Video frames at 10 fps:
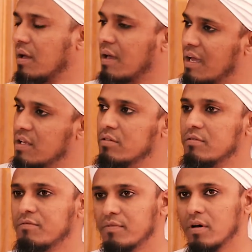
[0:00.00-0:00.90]
kind of
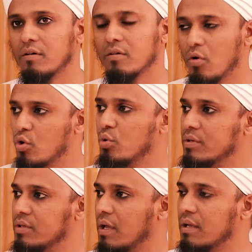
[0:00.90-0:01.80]

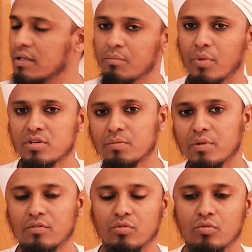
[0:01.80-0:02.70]
awkward and
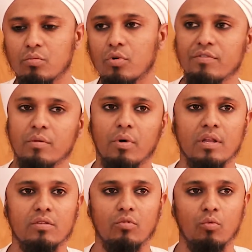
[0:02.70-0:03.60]
impossible to move the body,
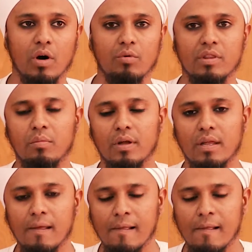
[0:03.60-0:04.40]
to work with the body.